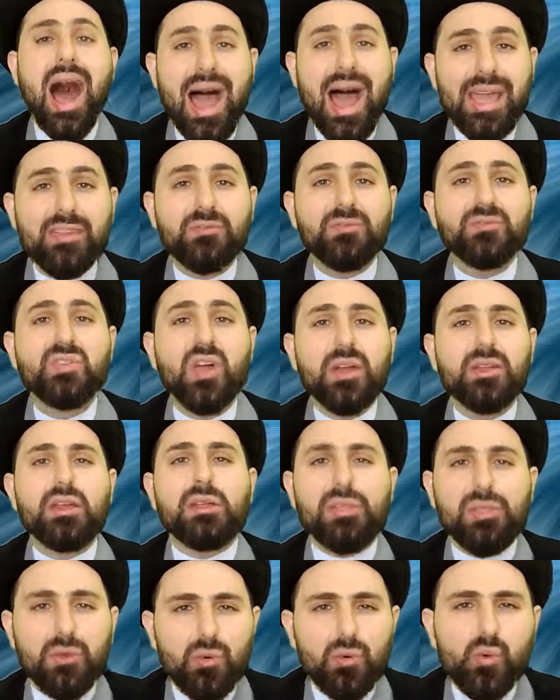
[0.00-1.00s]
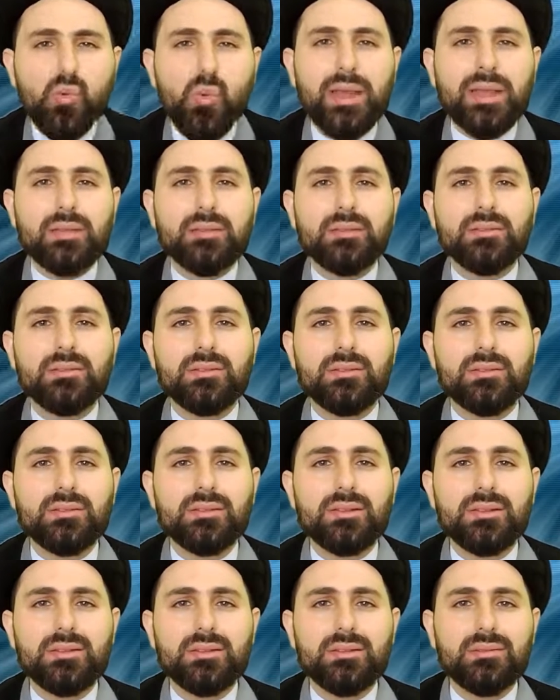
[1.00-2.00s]
I've done it through wind.
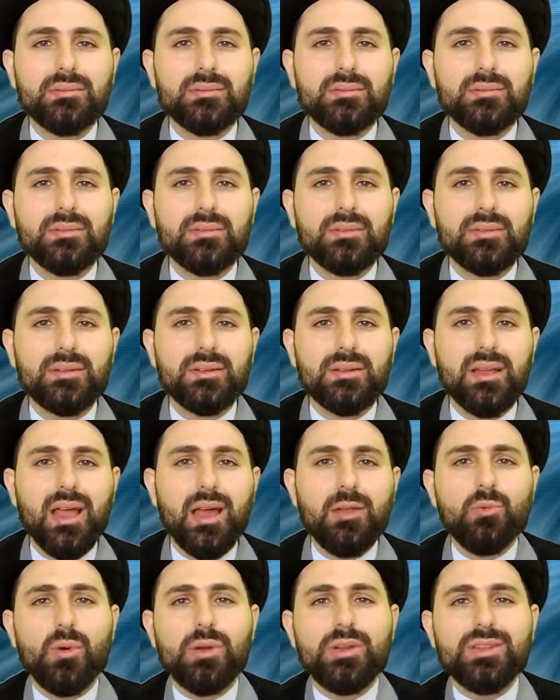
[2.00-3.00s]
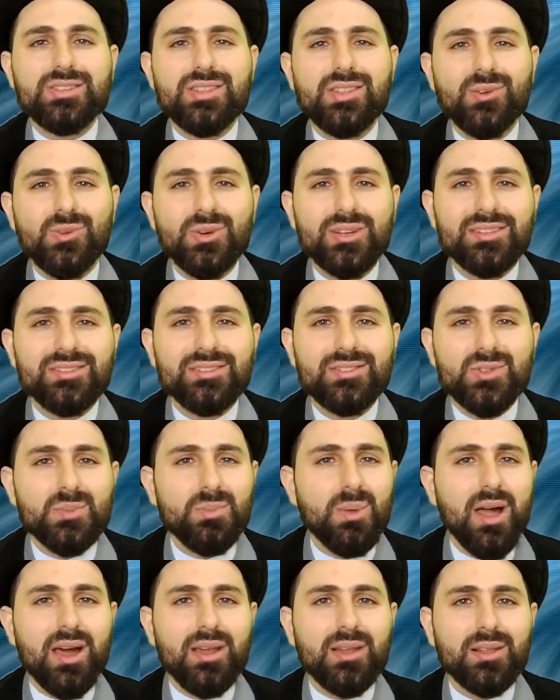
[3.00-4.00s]
And what is the wind?
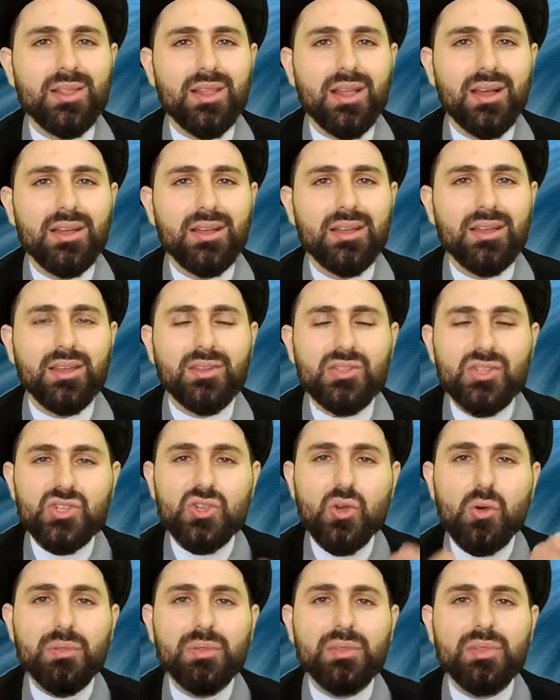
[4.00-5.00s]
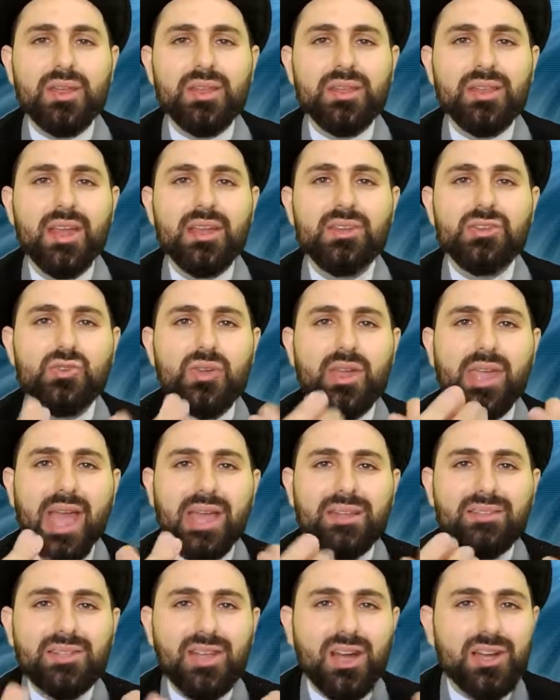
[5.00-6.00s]
SubhanAllah. It's so thin, you
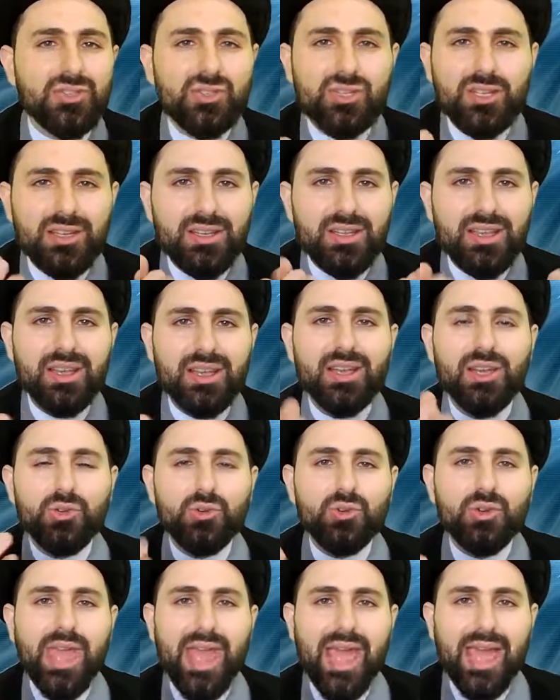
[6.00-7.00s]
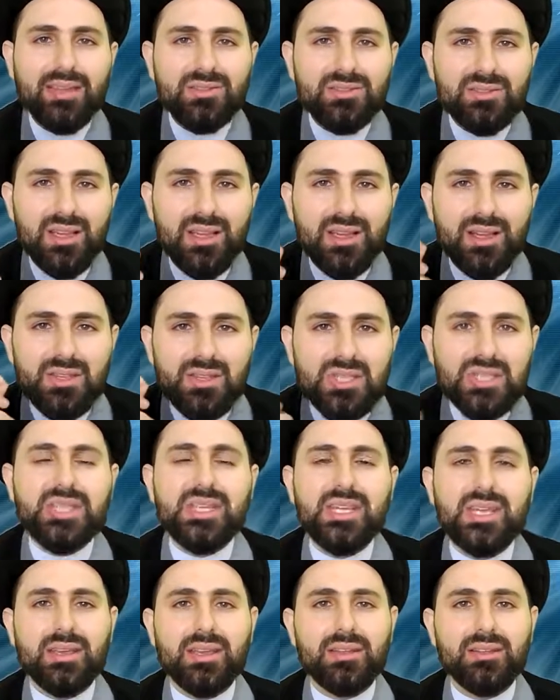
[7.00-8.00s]
can't touch it, you can't
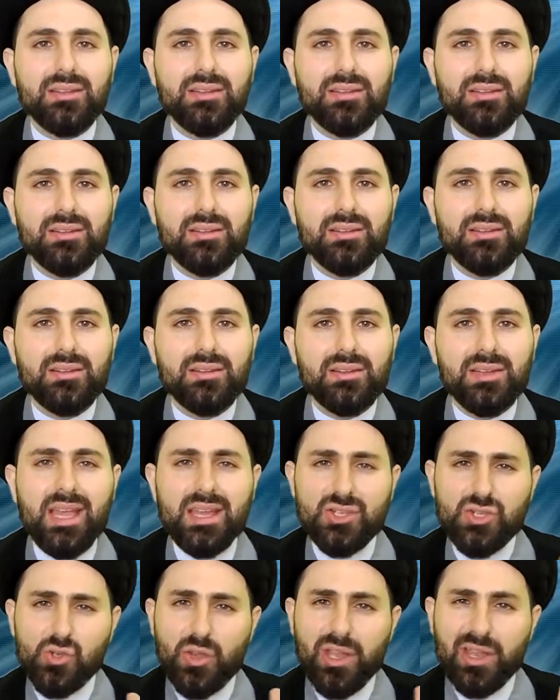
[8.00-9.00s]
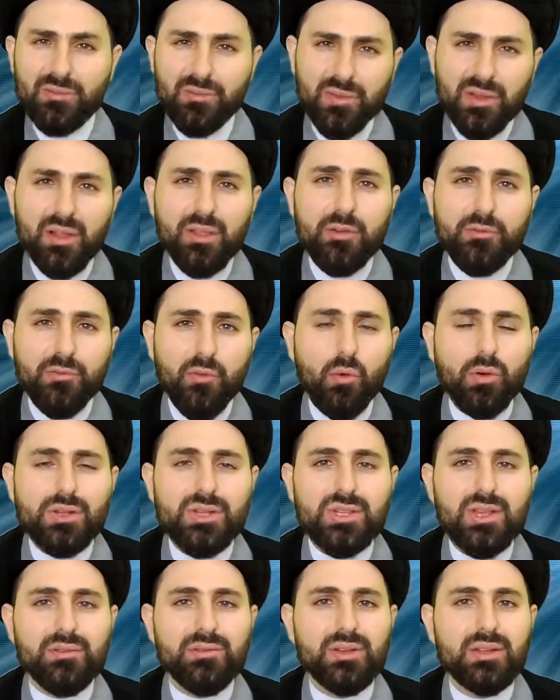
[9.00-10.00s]
see it. Yes, you can feel the
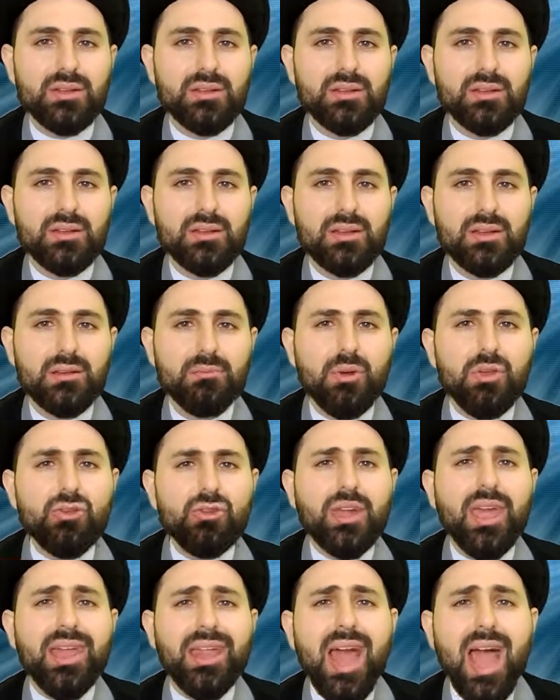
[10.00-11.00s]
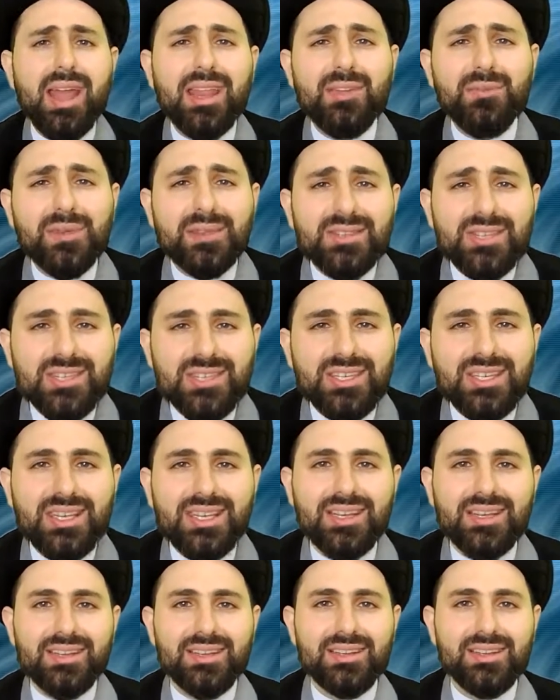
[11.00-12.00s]
force of it. Well, you cannot even see
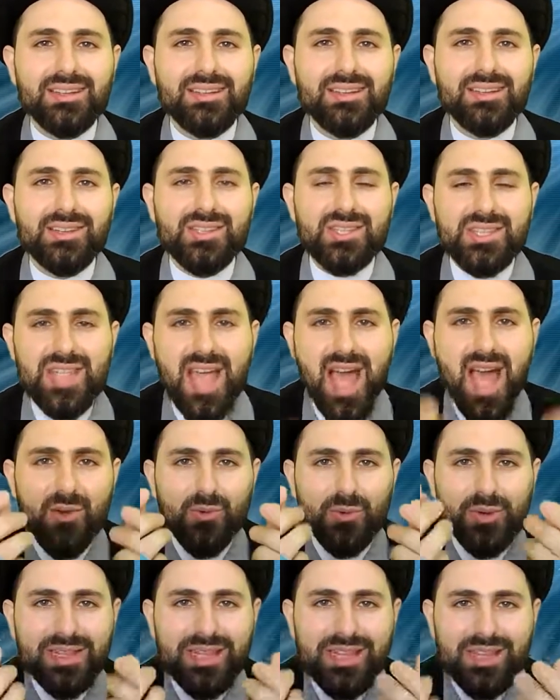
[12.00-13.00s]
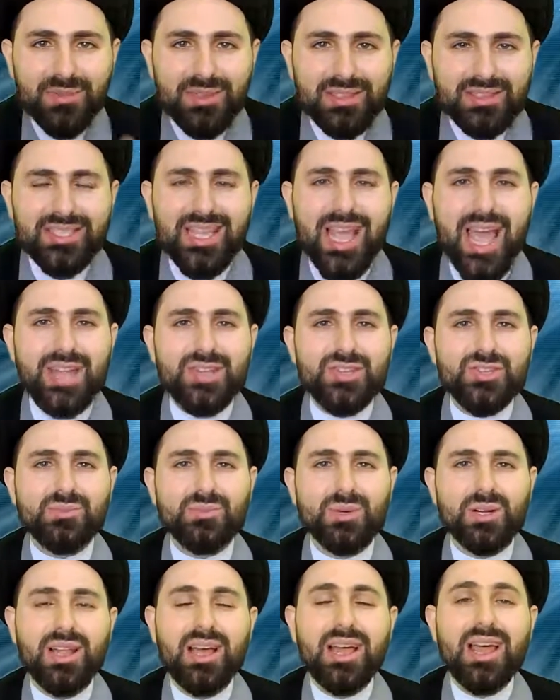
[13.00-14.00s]
it. It's not really even
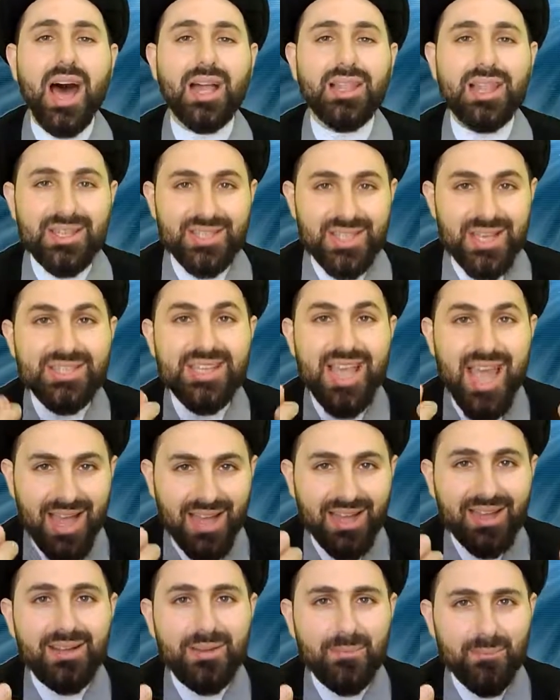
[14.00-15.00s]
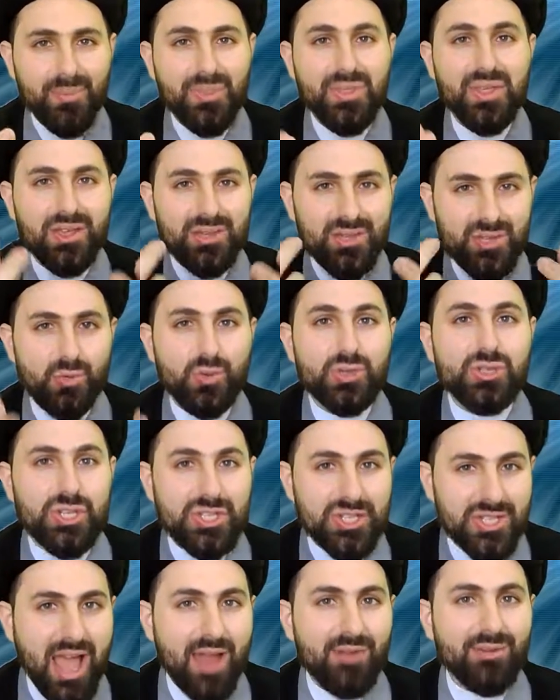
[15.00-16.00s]
tangible. Allah says, Yeah, this, which
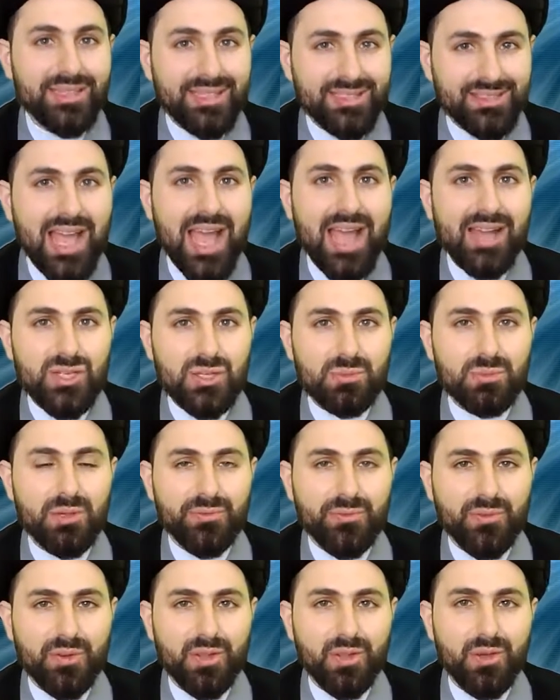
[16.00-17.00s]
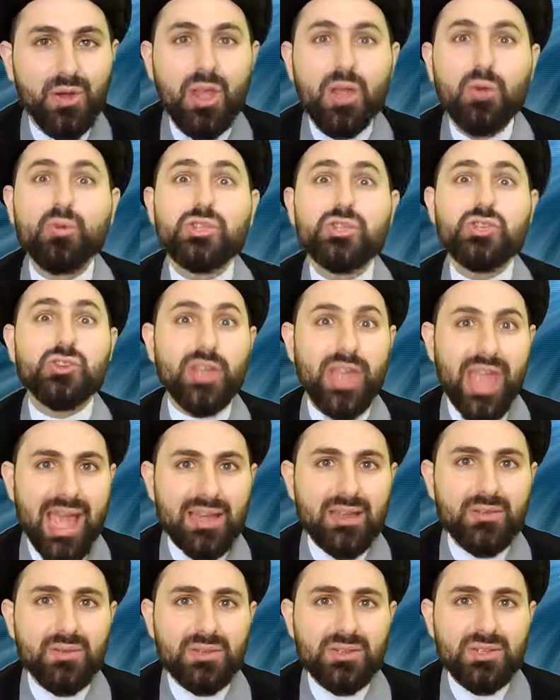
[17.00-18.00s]
is not really tangible for you, which you
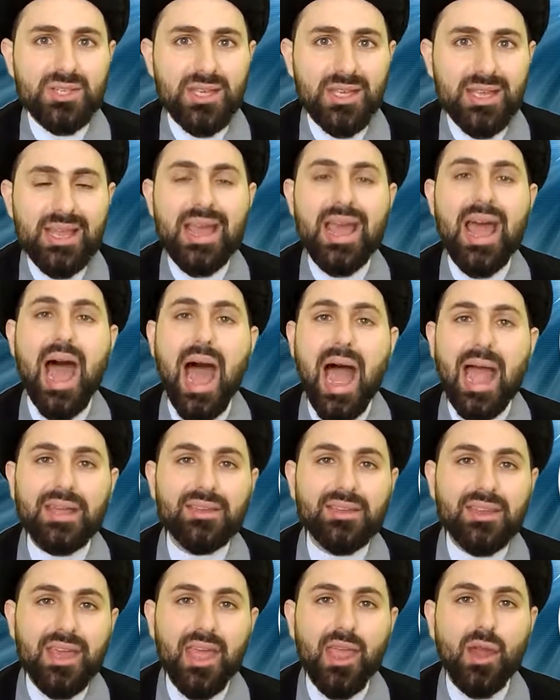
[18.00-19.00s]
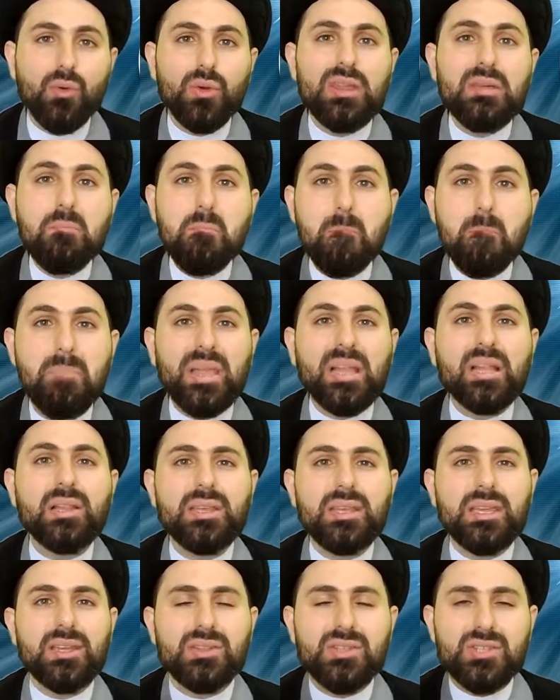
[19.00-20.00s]
can't even see, I carry
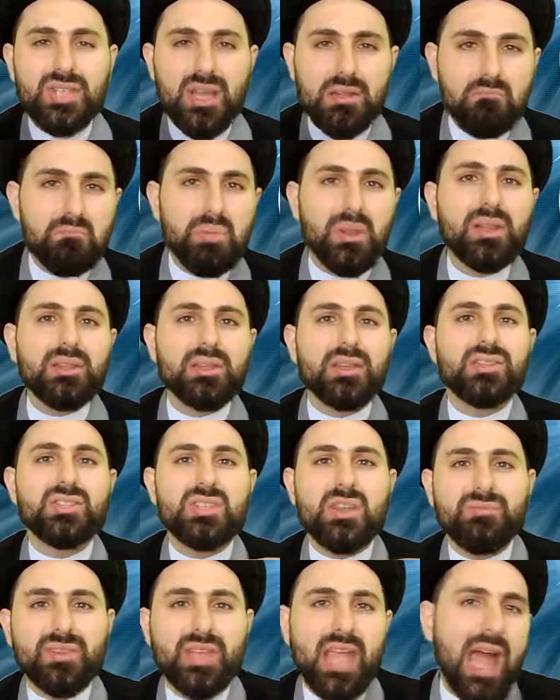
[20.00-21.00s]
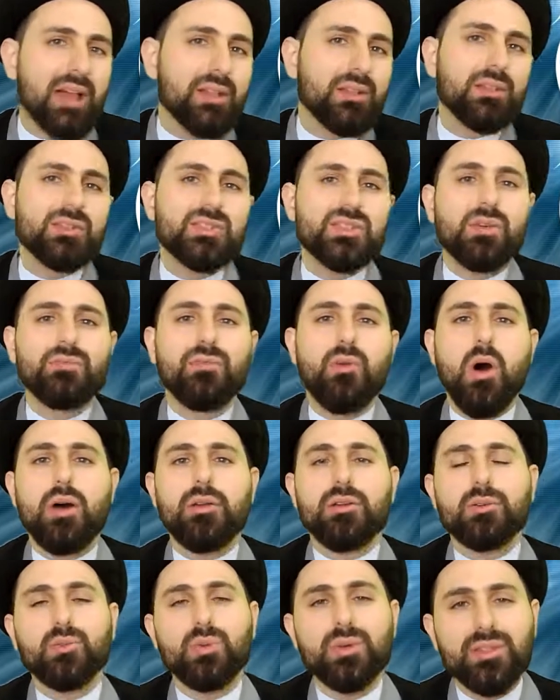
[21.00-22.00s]
billions and billions of gallons of
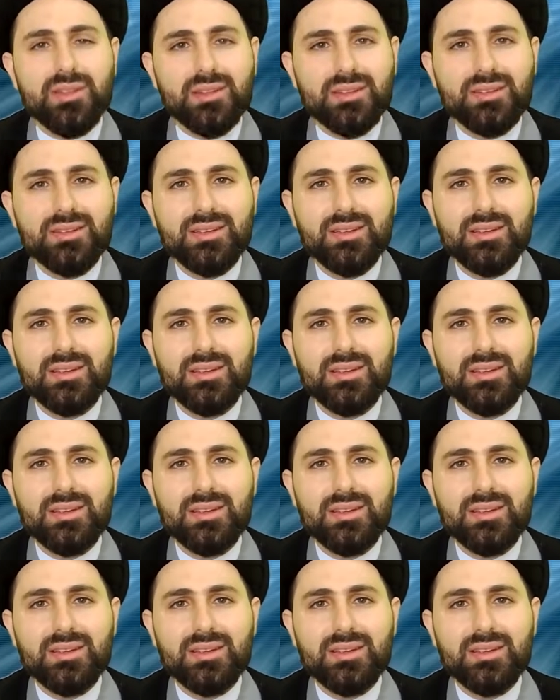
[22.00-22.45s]
water with it.